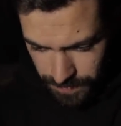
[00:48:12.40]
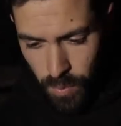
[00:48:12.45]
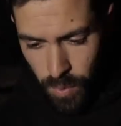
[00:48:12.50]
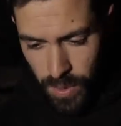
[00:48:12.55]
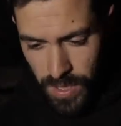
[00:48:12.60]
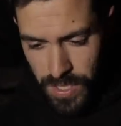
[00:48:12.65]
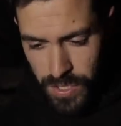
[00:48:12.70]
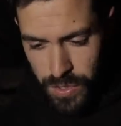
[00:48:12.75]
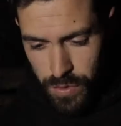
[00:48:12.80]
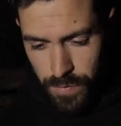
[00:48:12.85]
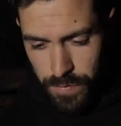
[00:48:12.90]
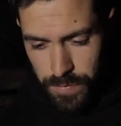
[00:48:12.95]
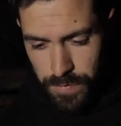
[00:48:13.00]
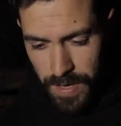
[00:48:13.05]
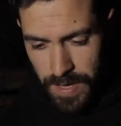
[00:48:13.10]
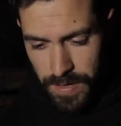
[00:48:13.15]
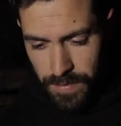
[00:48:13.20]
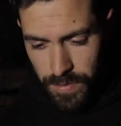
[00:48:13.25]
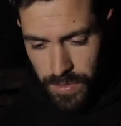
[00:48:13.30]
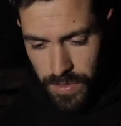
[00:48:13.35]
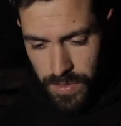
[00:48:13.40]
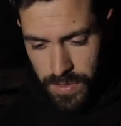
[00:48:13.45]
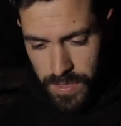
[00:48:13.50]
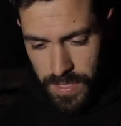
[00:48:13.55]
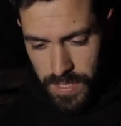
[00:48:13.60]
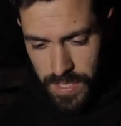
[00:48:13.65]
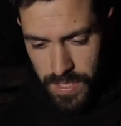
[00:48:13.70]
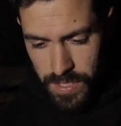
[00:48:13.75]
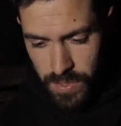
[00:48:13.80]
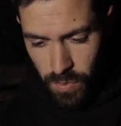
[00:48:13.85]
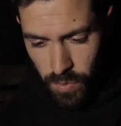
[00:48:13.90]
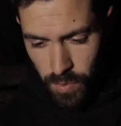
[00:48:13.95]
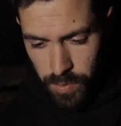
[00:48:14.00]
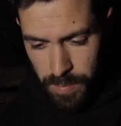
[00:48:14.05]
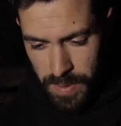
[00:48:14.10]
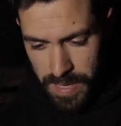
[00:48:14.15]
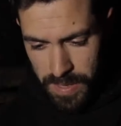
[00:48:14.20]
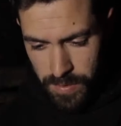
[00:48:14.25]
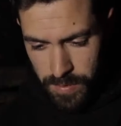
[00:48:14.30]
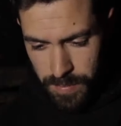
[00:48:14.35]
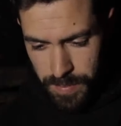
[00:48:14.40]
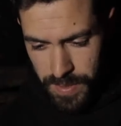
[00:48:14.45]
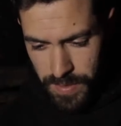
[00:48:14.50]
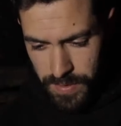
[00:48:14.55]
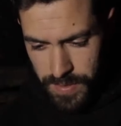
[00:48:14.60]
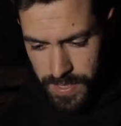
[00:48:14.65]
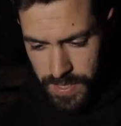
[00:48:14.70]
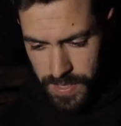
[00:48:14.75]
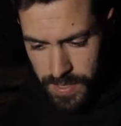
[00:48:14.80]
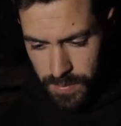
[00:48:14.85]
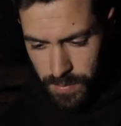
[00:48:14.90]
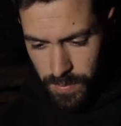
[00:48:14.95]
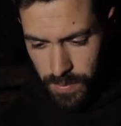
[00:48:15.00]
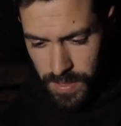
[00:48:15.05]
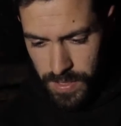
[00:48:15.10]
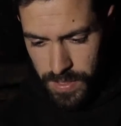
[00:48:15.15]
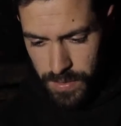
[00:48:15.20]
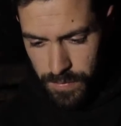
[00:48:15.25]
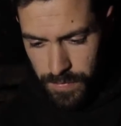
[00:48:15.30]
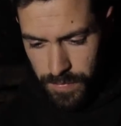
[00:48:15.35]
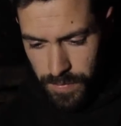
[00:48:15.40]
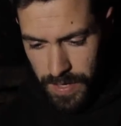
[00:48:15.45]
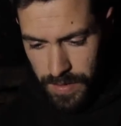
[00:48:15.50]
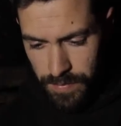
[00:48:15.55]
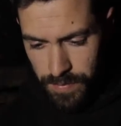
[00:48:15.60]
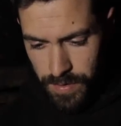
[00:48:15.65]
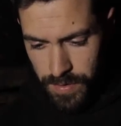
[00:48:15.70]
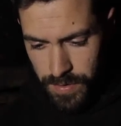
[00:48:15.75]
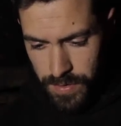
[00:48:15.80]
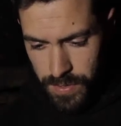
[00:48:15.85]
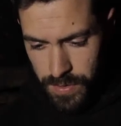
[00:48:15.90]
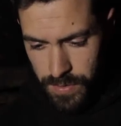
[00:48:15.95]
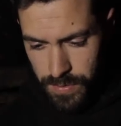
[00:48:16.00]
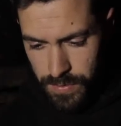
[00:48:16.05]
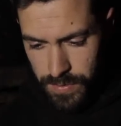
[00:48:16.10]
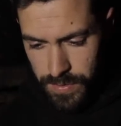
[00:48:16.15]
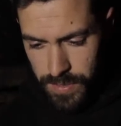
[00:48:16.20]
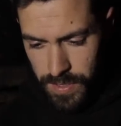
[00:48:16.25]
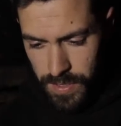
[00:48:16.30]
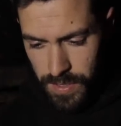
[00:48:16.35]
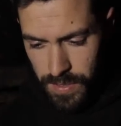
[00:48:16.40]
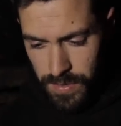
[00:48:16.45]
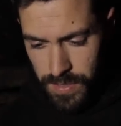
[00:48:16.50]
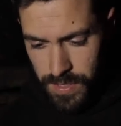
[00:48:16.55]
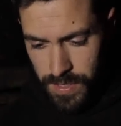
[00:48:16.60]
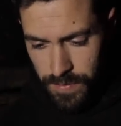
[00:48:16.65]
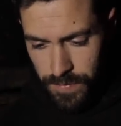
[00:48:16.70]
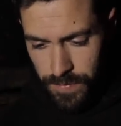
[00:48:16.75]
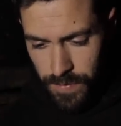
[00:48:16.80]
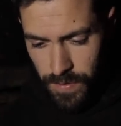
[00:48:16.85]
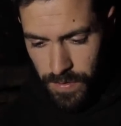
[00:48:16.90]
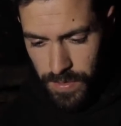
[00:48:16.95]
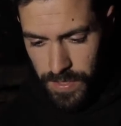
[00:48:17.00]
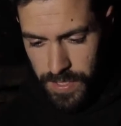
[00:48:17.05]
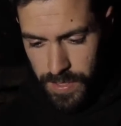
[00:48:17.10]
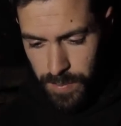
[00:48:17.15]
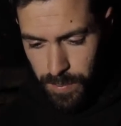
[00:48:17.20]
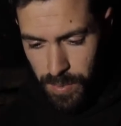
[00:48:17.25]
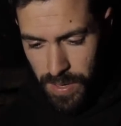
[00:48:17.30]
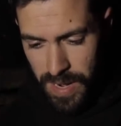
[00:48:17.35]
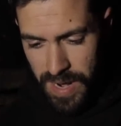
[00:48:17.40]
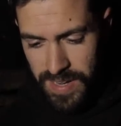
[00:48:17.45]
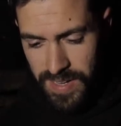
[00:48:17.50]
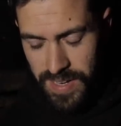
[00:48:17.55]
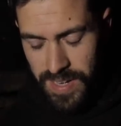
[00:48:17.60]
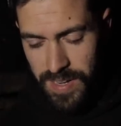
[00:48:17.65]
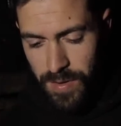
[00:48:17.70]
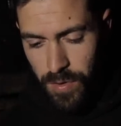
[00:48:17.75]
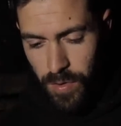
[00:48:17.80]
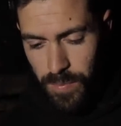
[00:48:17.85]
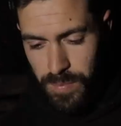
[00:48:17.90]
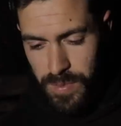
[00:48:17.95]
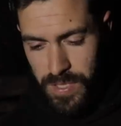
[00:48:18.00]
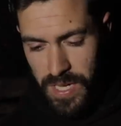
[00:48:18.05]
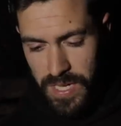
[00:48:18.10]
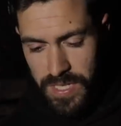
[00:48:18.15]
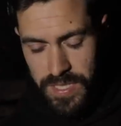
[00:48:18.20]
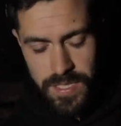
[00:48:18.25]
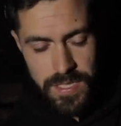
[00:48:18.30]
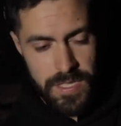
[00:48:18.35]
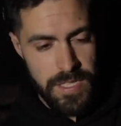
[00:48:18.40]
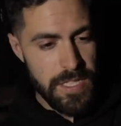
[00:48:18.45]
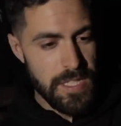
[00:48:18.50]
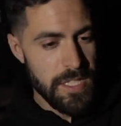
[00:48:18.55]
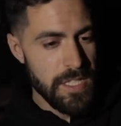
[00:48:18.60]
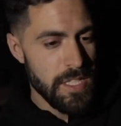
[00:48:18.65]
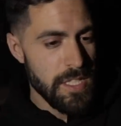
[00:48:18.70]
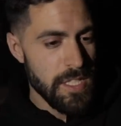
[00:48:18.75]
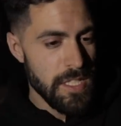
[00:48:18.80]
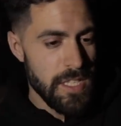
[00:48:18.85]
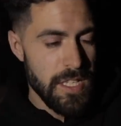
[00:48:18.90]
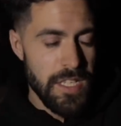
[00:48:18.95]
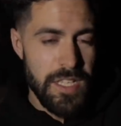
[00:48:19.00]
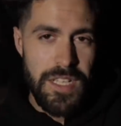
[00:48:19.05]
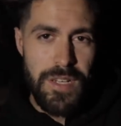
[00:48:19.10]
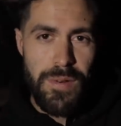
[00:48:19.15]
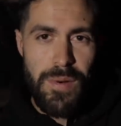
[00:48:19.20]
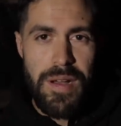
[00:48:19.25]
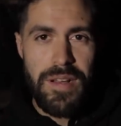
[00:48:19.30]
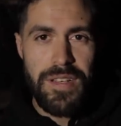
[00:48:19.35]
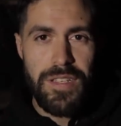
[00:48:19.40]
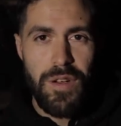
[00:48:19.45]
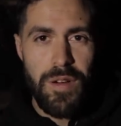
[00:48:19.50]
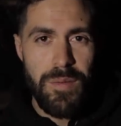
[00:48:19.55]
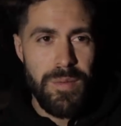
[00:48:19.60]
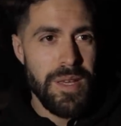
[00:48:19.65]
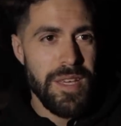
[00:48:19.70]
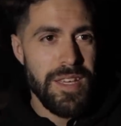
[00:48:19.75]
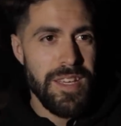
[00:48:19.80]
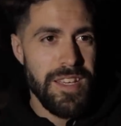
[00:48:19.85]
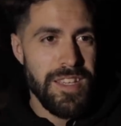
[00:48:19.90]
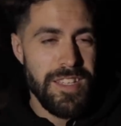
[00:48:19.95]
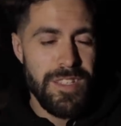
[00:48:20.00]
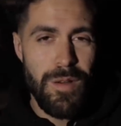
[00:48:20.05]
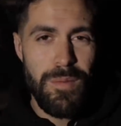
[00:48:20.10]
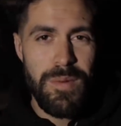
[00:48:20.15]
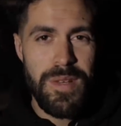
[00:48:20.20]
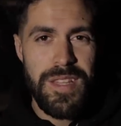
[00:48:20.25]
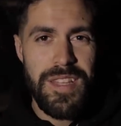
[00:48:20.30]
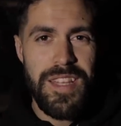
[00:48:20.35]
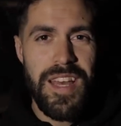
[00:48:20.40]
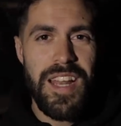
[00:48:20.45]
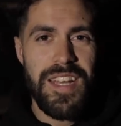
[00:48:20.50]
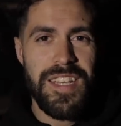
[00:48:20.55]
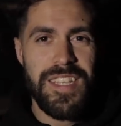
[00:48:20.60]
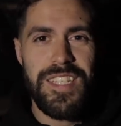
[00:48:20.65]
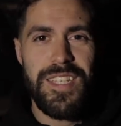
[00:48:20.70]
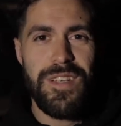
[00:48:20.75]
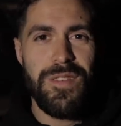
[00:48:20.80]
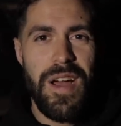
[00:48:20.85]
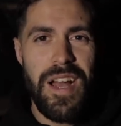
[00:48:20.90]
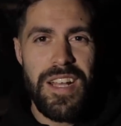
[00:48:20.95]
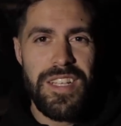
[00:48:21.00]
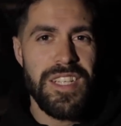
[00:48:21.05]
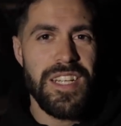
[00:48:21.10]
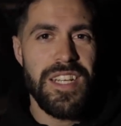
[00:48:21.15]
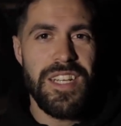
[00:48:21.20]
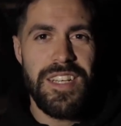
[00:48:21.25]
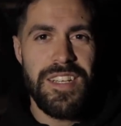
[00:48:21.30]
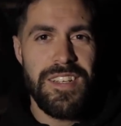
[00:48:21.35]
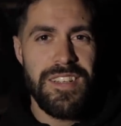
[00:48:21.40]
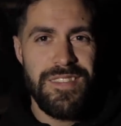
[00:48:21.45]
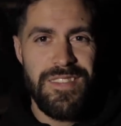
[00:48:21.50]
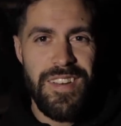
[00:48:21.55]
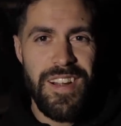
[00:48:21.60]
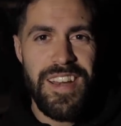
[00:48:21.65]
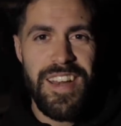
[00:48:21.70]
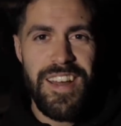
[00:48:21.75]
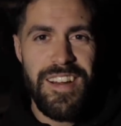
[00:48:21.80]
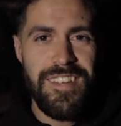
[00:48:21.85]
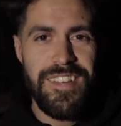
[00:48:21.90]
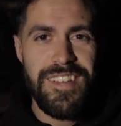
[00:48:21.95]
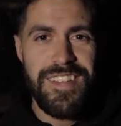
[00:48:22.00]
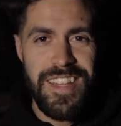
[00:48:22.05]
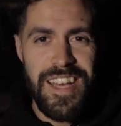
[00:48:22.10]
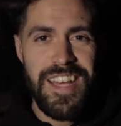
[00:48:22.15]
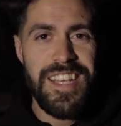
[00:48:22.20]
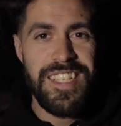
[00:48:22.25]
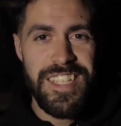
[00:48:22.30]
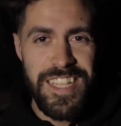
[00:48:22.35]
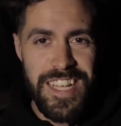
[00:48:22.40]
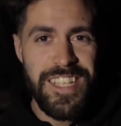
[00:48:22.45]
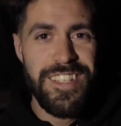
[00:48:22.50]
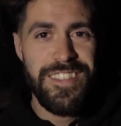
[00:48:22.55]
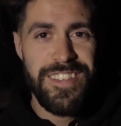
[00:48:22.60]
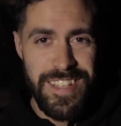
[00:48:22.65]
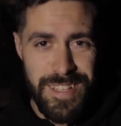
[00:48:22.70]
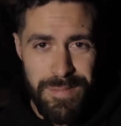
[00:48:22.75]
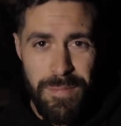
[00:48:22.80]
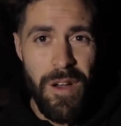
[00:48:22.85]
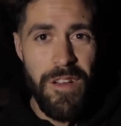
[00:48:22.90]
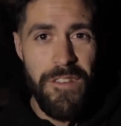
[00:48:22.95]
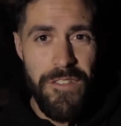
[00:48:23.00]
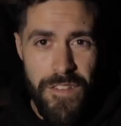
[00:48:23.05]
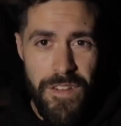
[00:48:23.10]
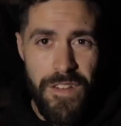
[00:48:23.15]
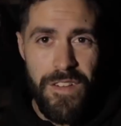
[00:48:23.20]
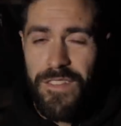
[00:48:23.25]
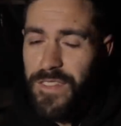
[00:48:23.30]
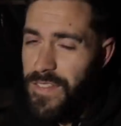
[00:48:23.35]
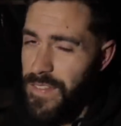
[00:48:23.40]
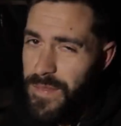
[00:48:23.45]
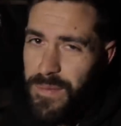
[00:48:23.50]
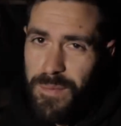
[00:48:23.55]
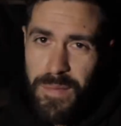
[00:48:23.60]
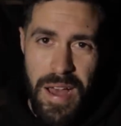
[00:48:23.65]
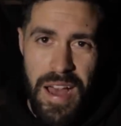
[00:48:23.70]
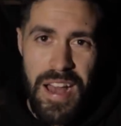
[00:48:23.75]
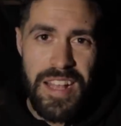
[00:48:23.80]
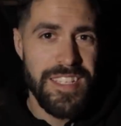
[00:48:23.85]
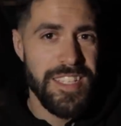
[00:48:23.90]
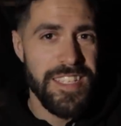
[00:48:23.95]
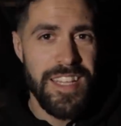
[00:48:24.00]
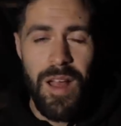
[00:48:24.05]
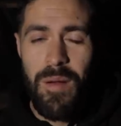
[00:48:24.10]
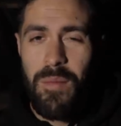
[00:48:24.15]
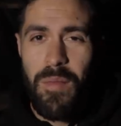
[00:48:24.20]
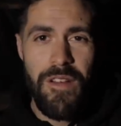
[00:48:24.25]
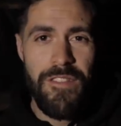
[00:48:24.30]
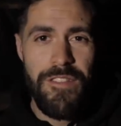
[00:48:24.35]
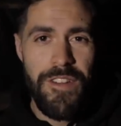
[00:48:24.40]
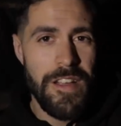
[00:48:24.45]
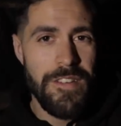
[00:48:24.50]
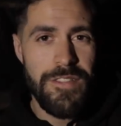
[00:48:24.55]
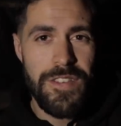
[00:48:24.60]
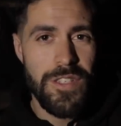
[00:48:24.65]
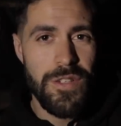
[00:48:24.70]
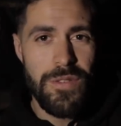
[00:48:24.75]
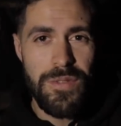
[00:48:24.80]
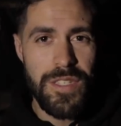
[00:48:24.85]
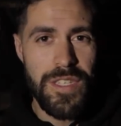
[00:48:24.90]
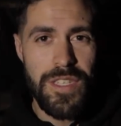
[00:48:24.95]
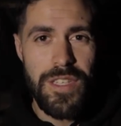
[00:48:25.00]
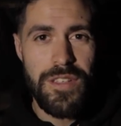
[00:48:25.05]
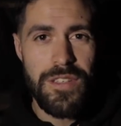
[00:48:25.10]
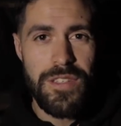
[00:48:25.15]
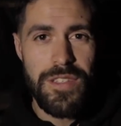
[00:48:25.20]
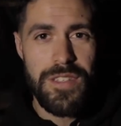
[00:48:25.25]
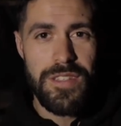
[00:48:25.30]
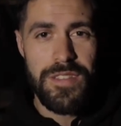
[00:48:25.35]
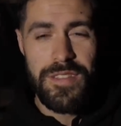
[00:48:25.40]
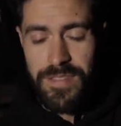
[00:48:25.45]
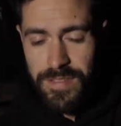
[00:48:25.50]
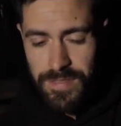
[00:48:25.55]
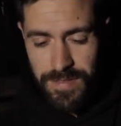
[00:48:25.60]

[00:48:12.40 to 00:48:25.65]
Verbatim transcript: What is your favourite, this is Northbound Beauty, what is your favourite tool to use in the forest, brand and object? Well, it's got to be, it's got to be the Alec Steele hatchet right now. That is literally my, hands down, my favourite tool to use.